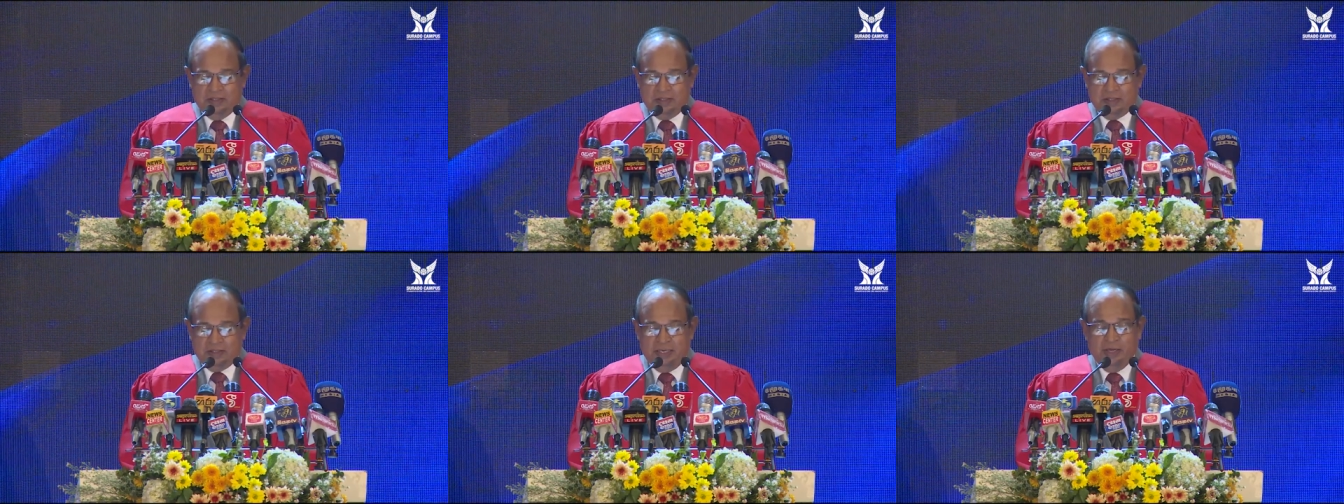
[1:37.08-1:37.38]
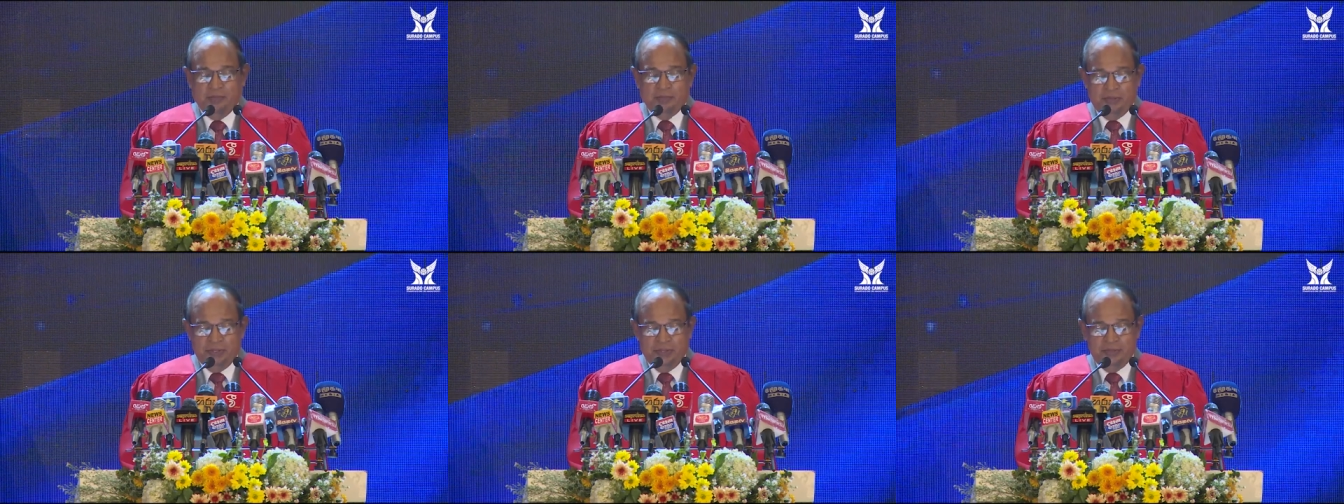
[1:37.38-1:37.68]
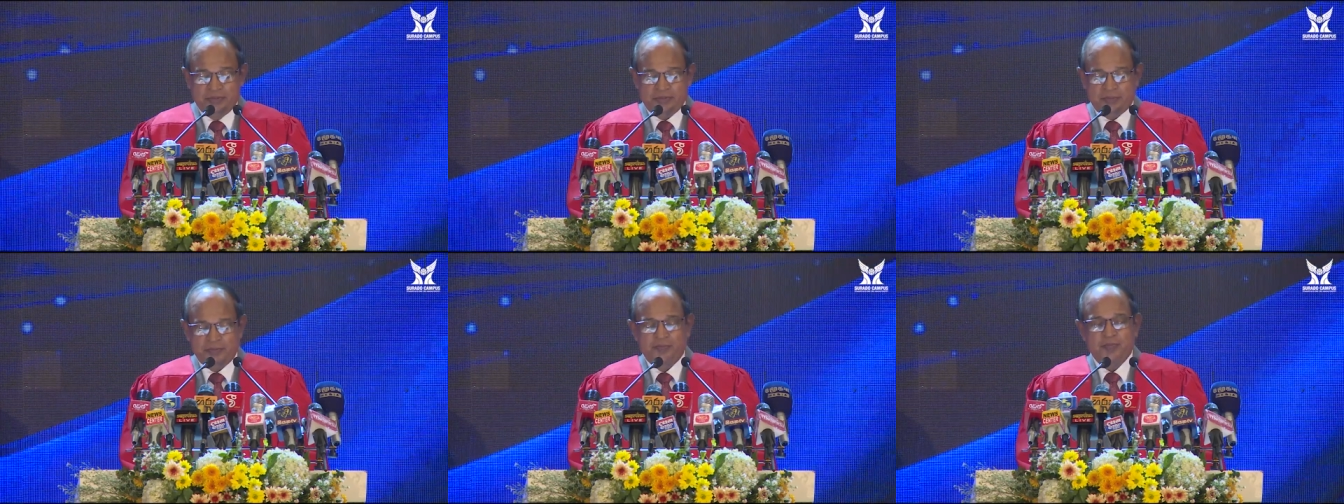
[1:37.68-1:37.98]

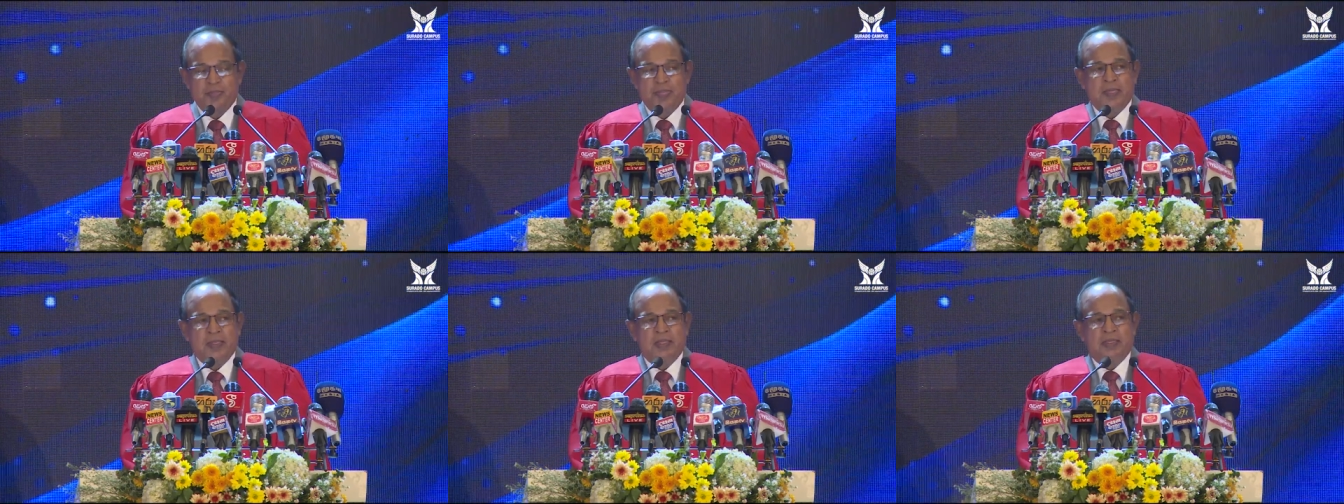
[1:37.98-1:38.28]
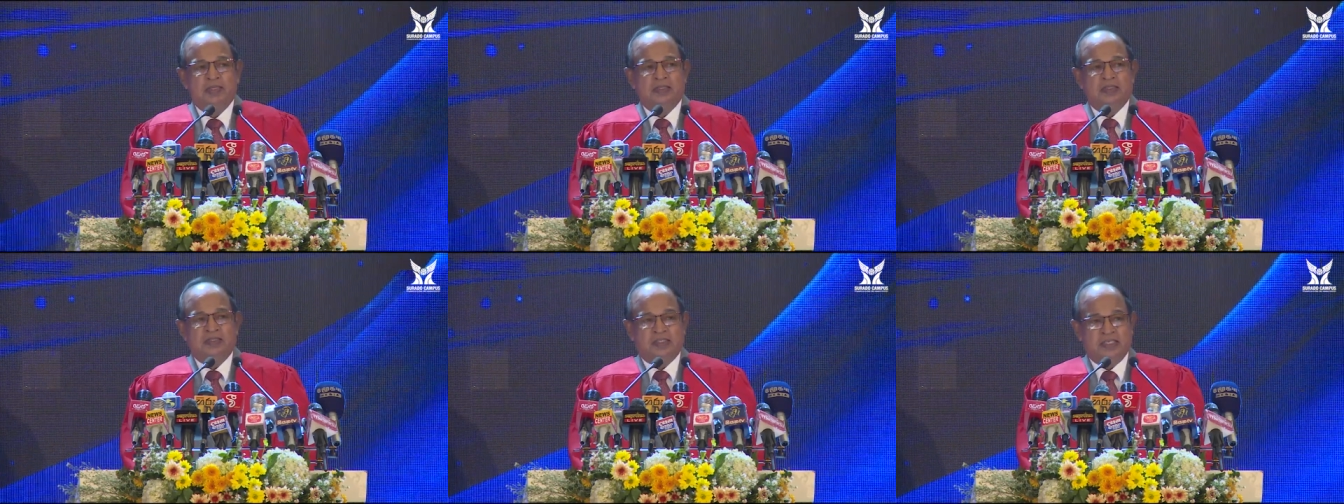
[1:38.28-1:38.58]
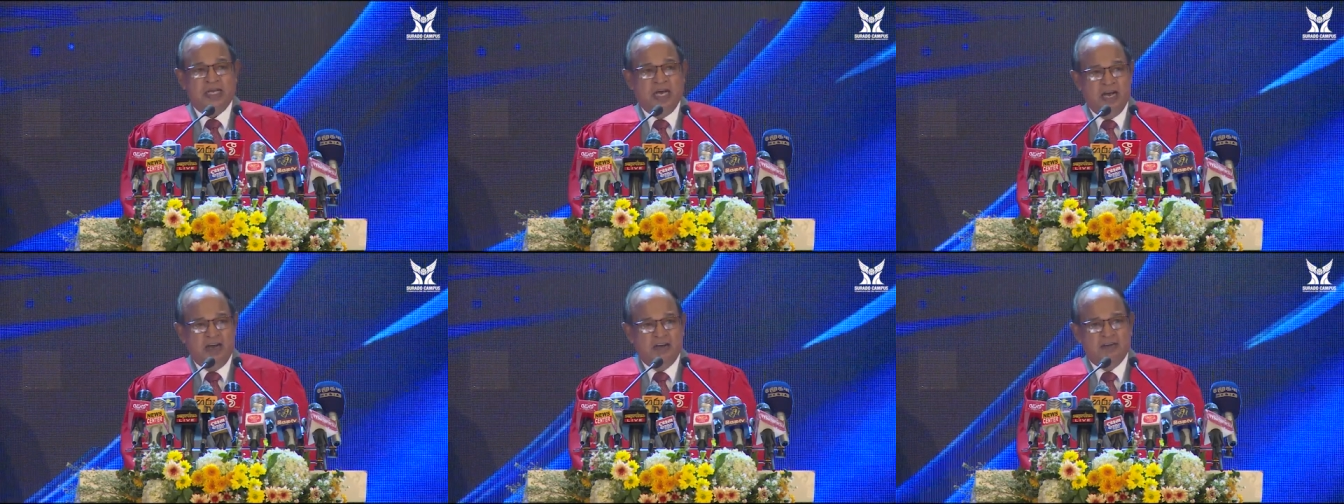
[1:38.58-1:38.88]
Campus,
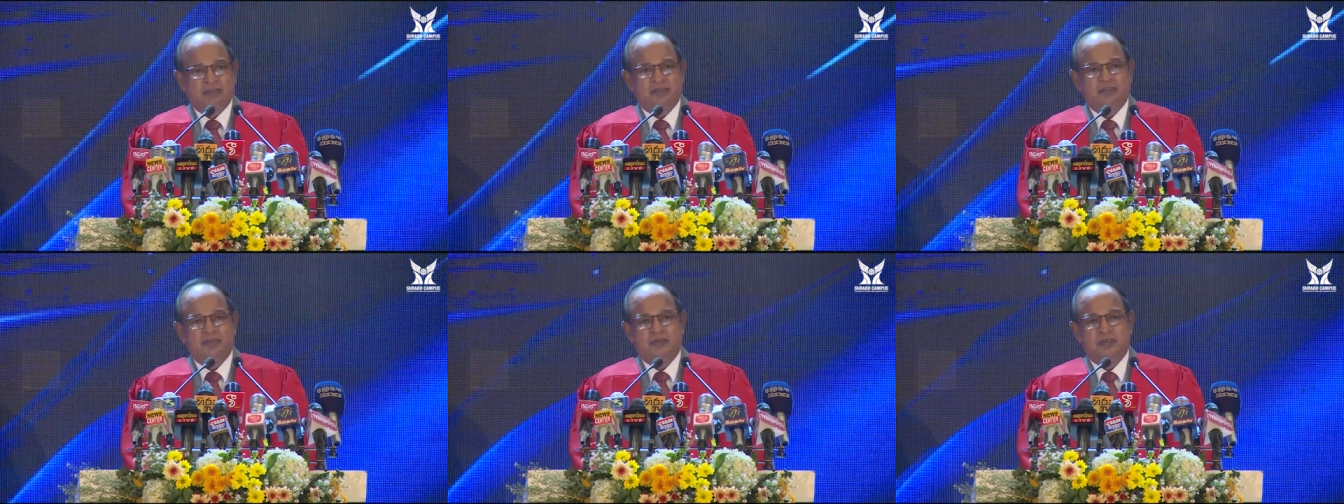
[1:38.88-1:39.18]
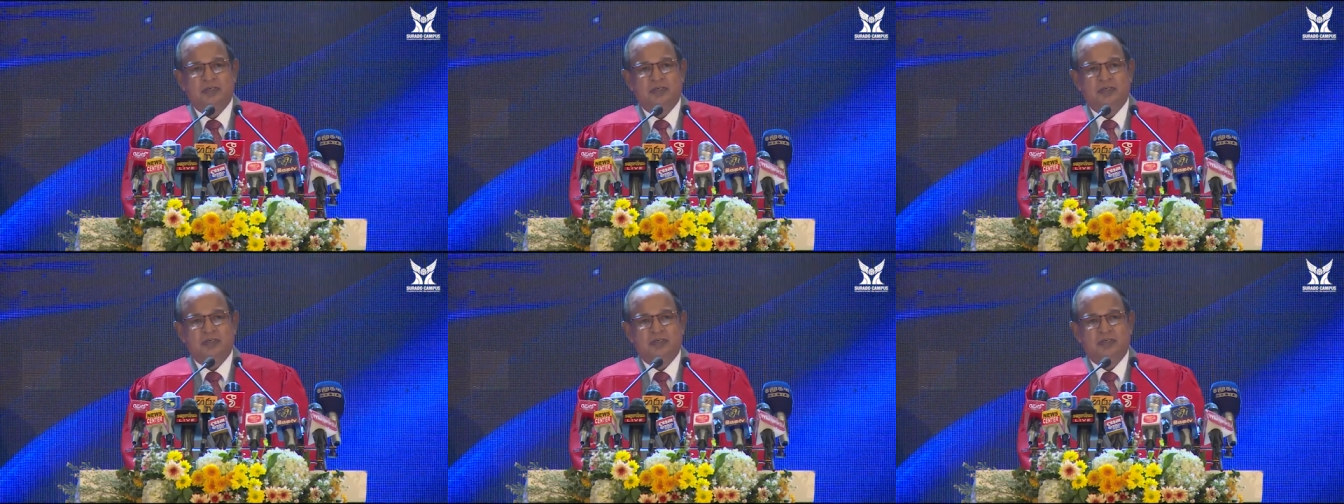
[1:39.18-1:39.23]
staff,